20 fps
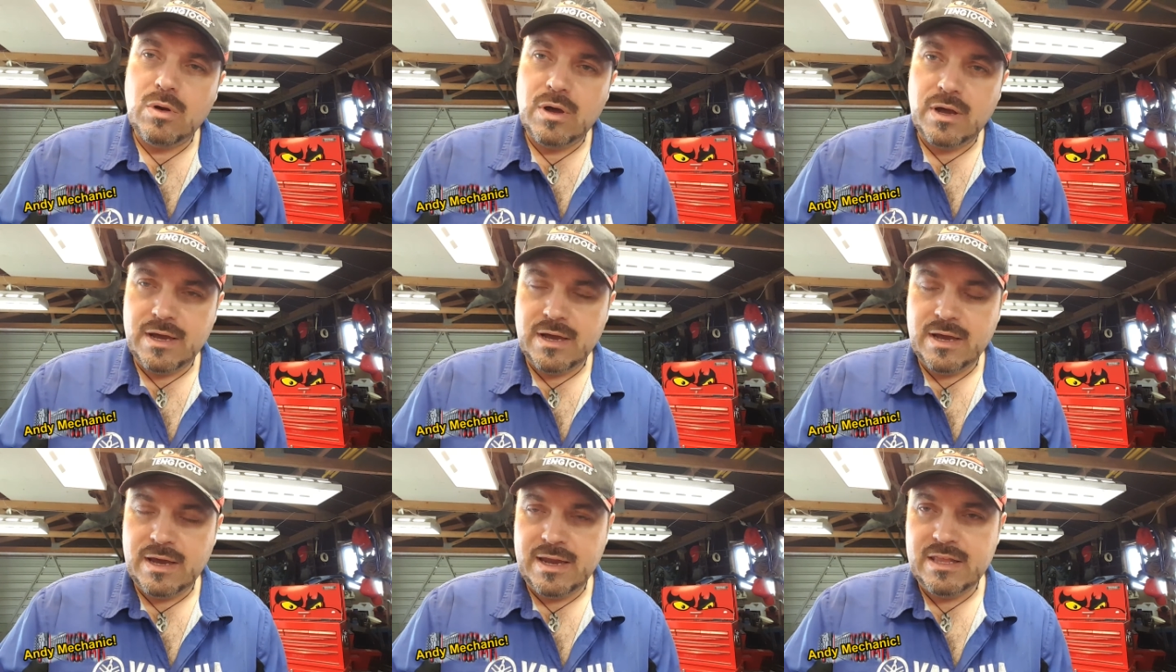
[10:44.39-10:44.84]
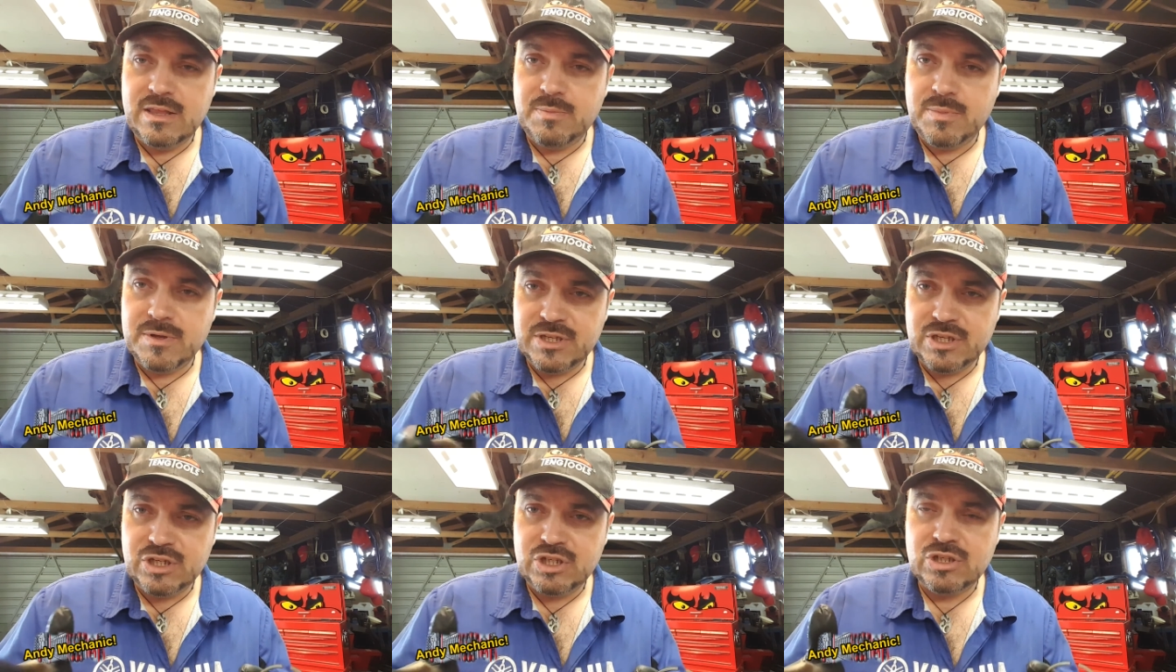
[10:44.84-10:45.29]
uh, in the
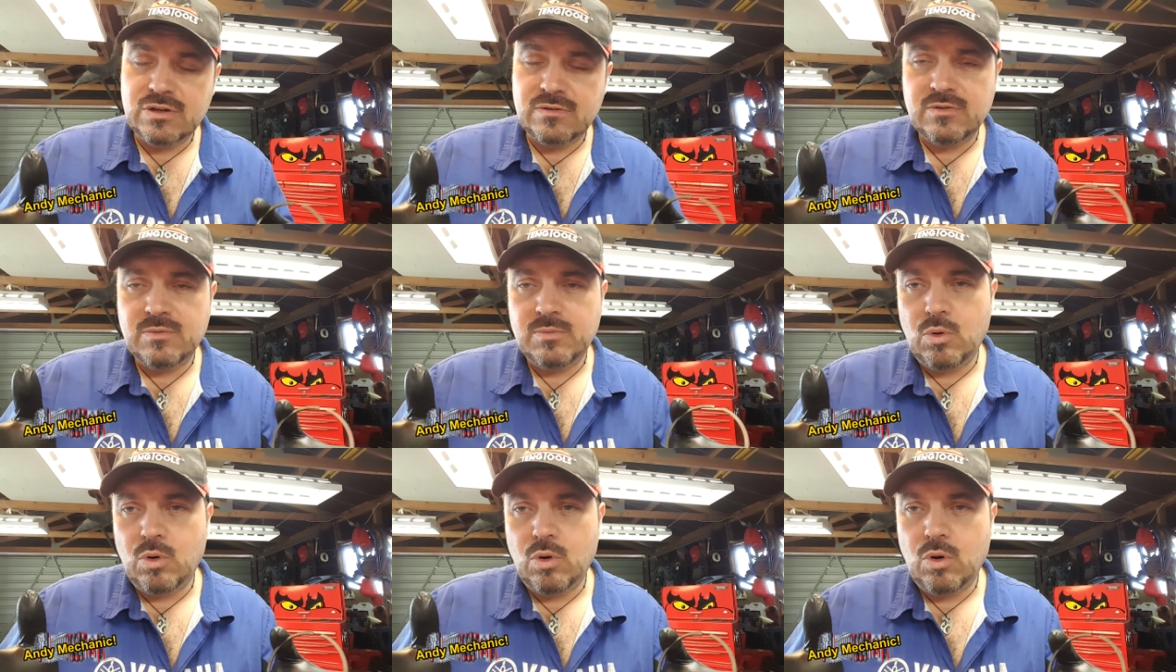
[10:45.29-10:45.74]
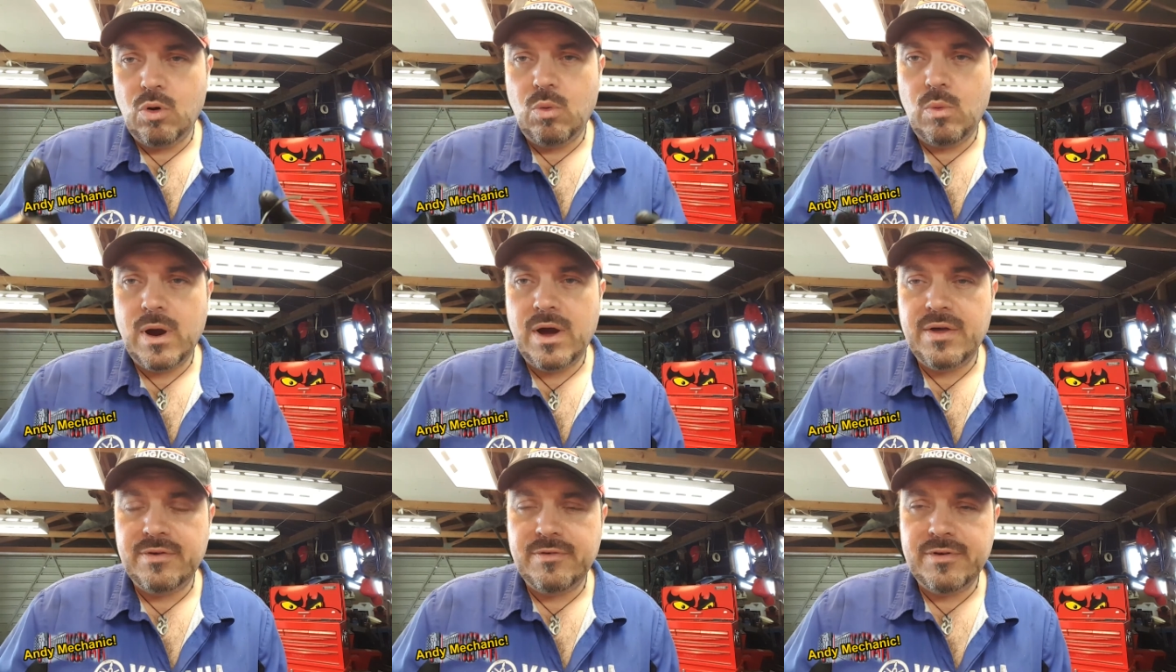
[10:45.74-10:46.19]
position of the bore
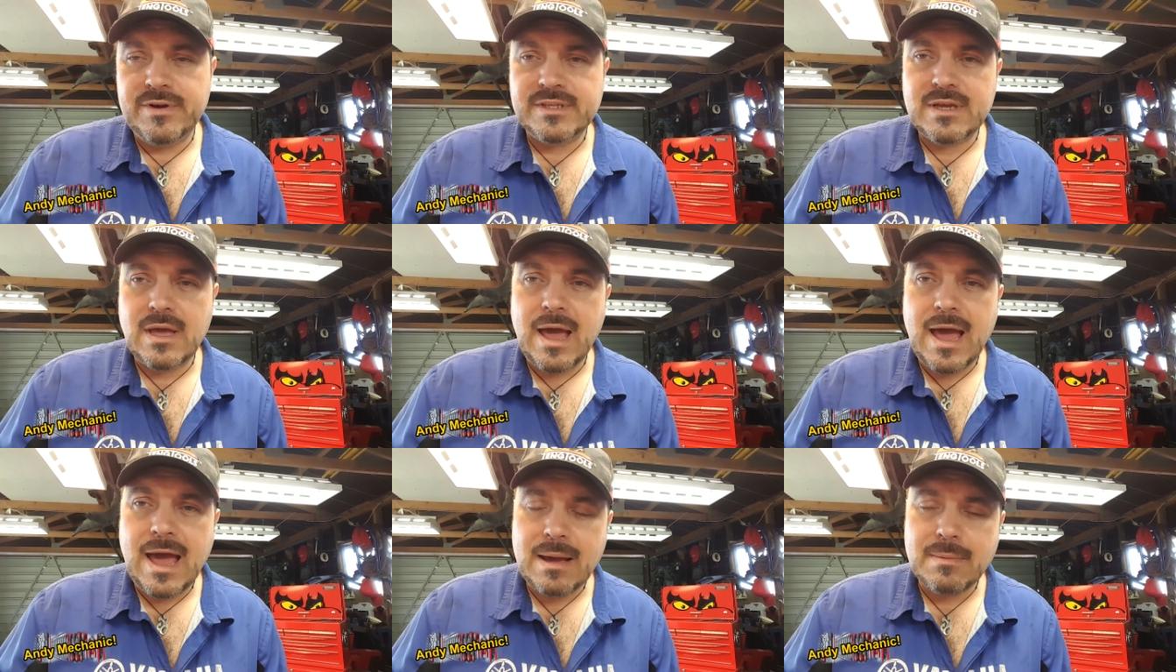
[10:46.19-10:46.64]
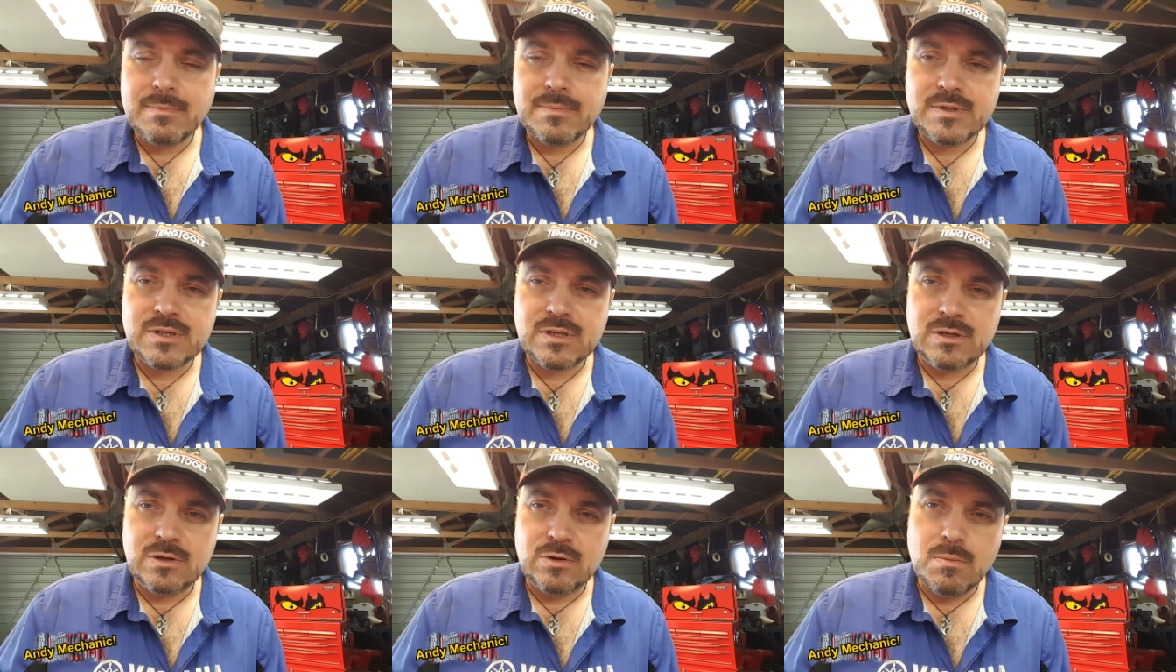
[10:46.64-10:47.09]
where there is
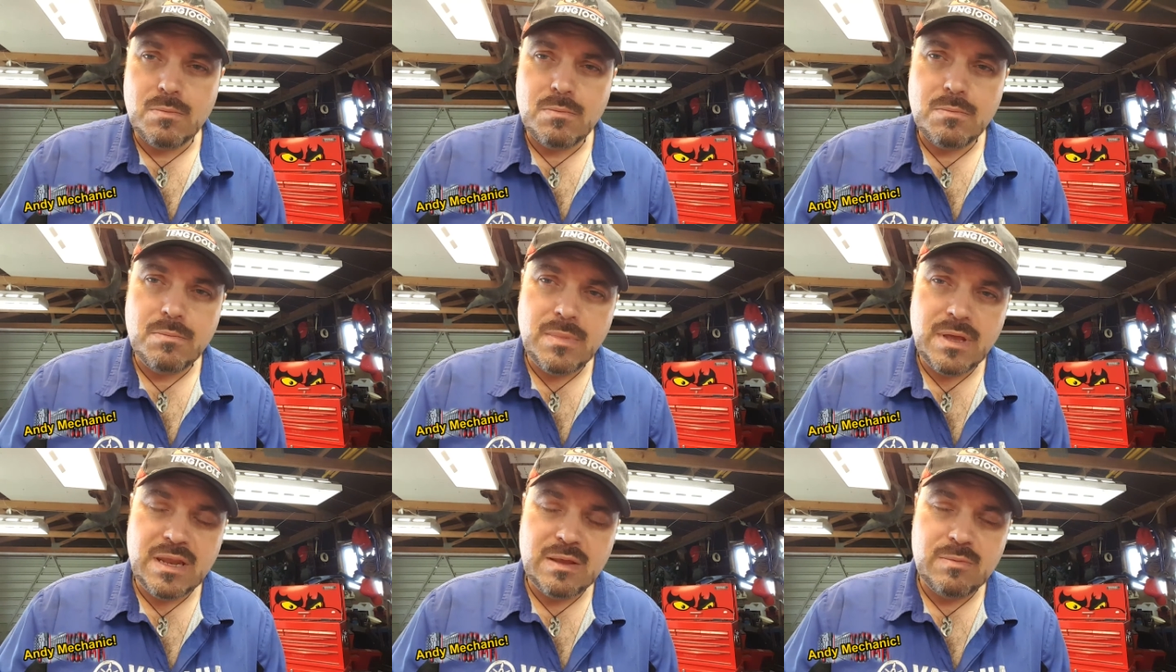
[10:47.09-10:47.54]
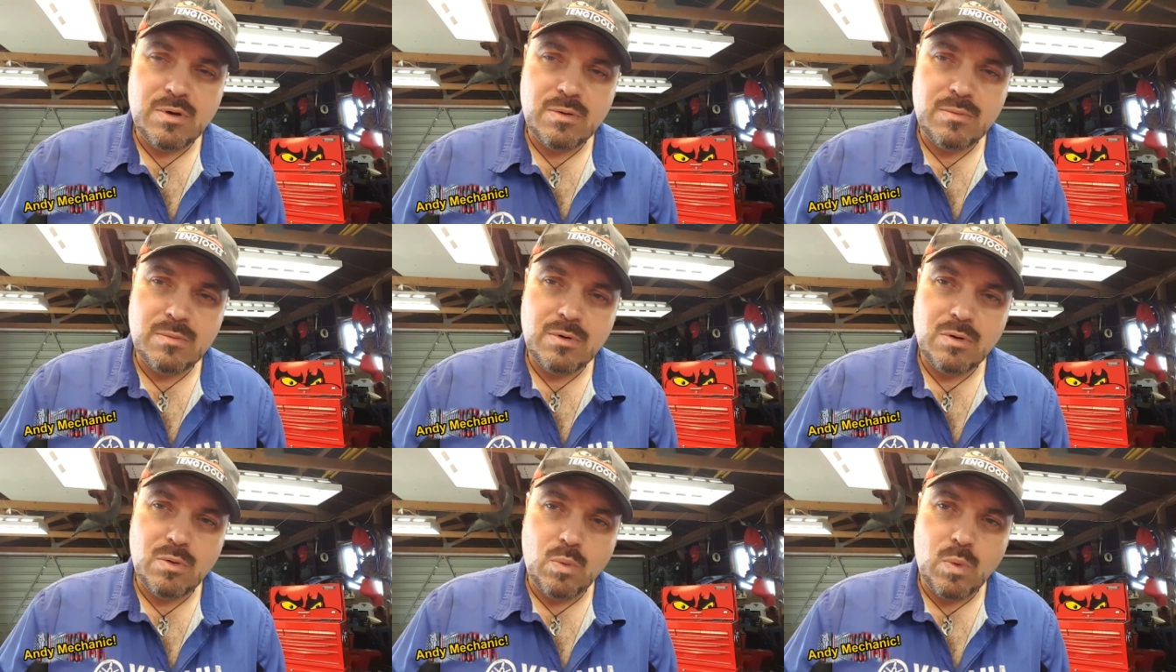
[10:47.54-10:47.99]
absolute
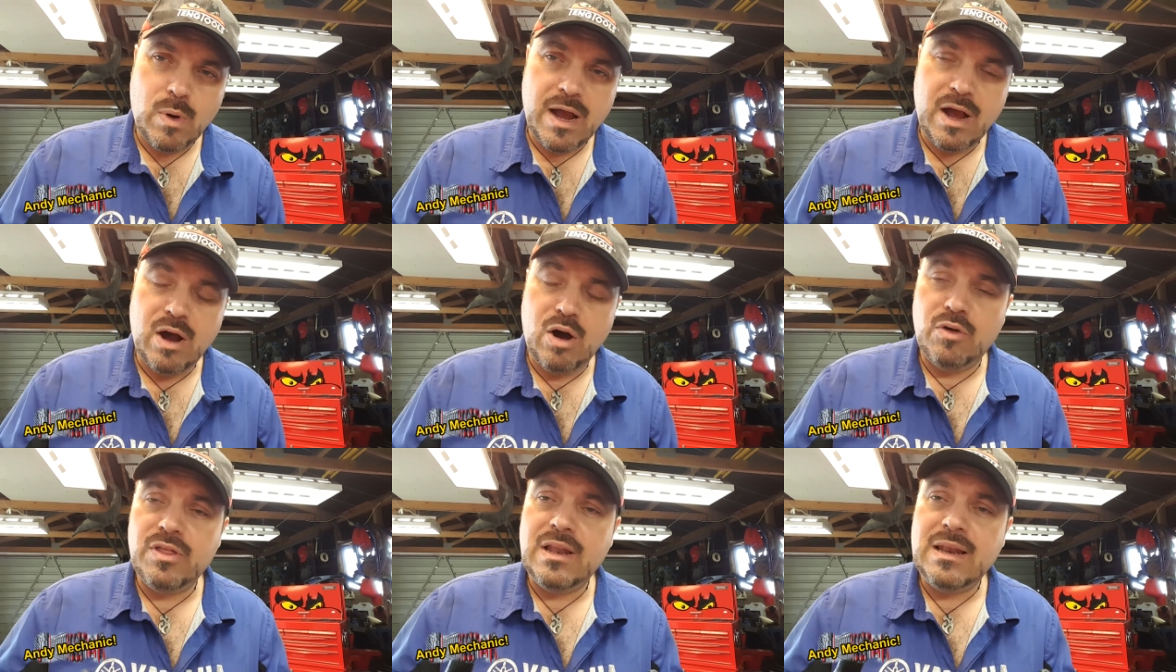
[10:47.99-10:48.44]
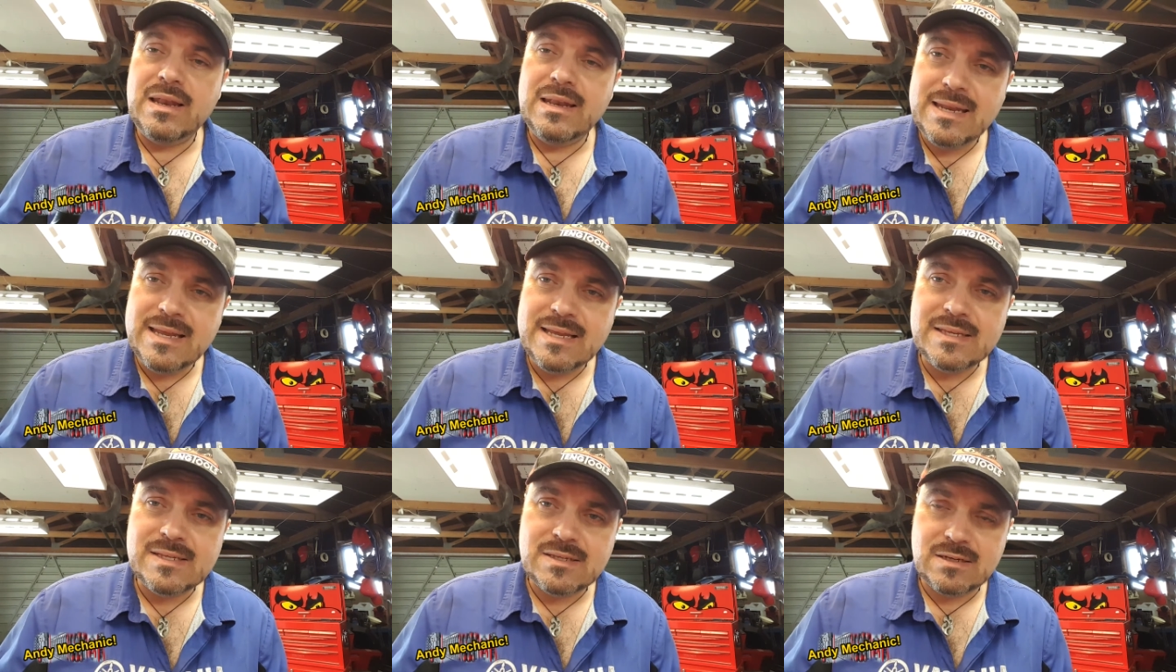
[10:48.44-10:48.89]
minimum wear, or the
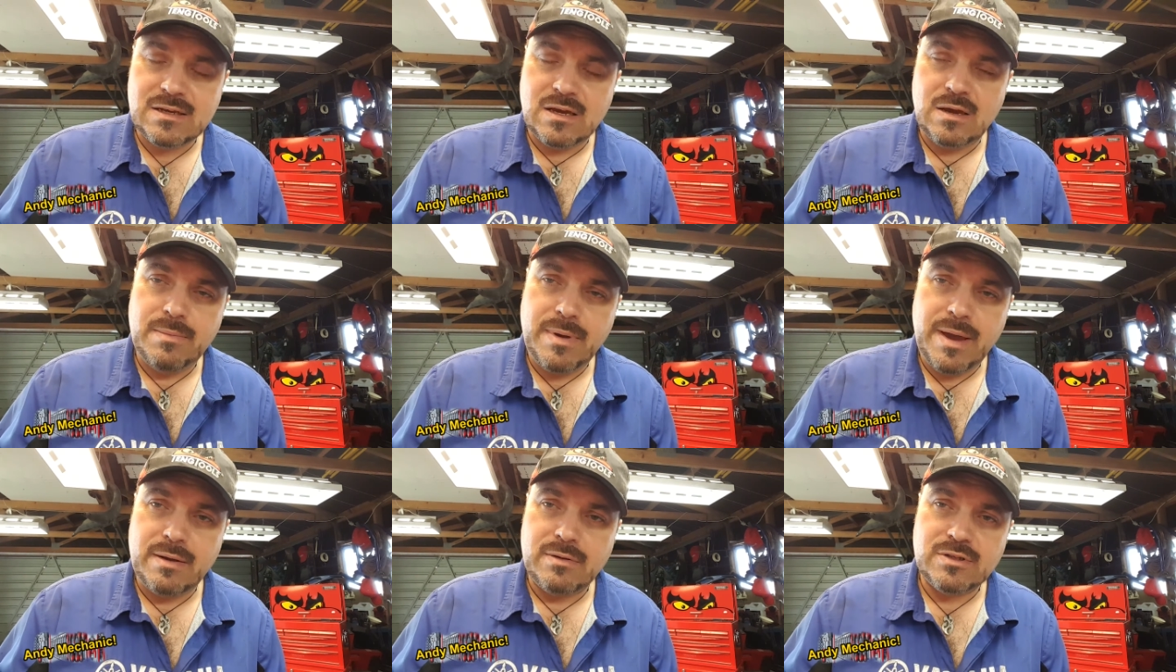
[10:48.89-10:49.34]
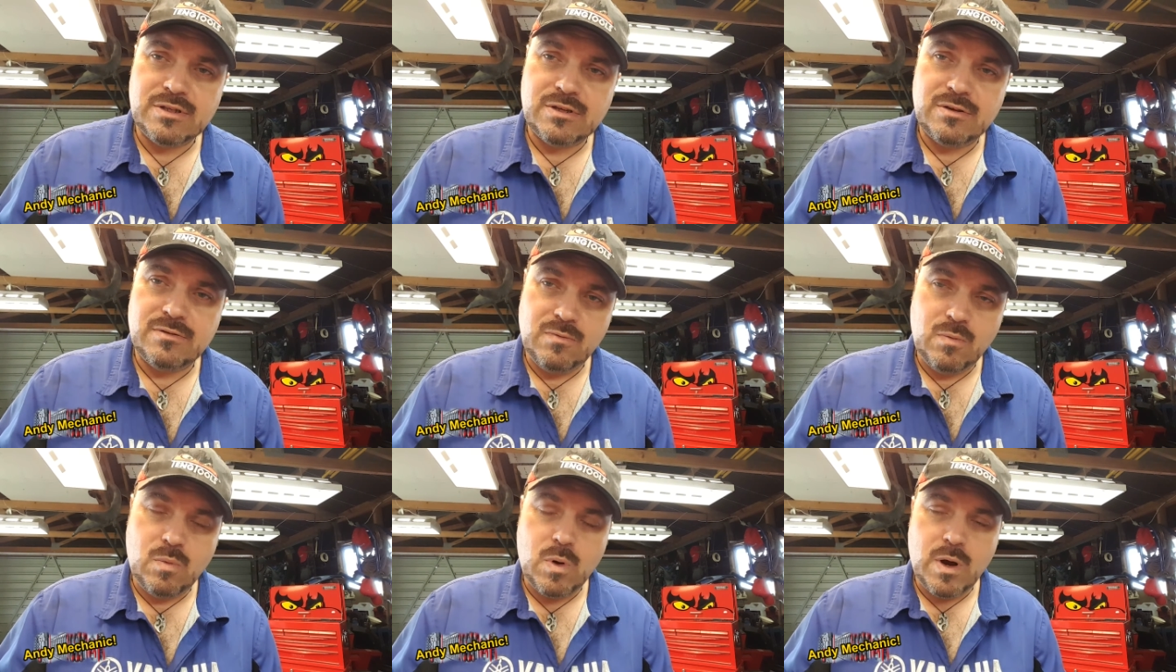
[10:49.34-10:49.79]
least amount
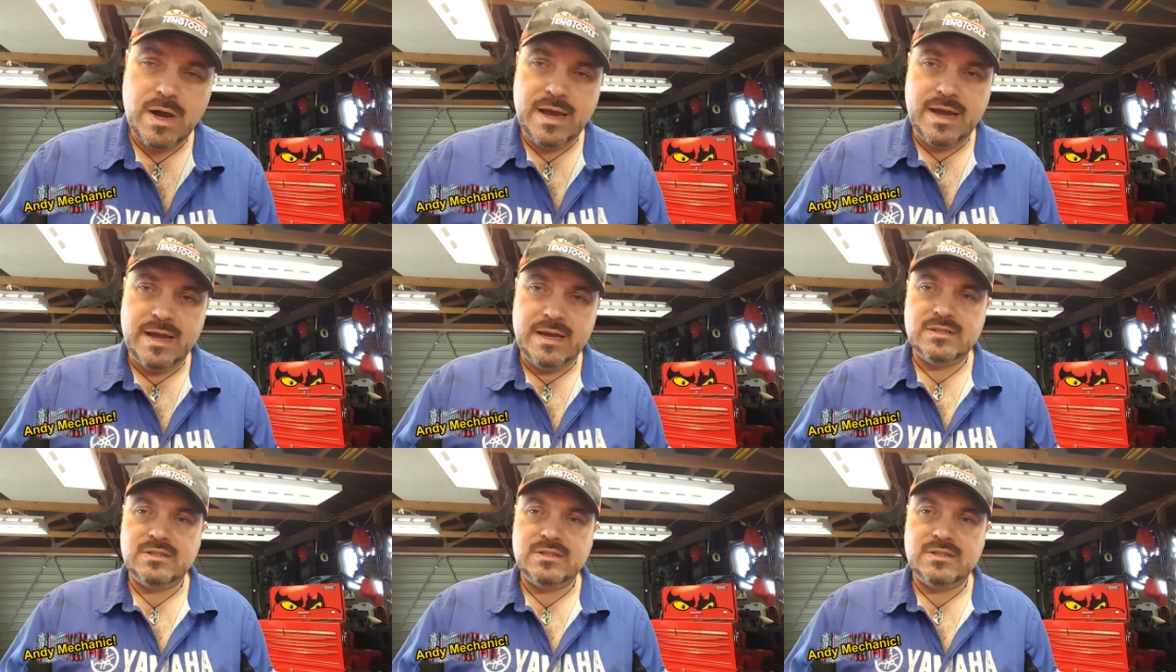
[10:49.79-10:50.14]
of wear.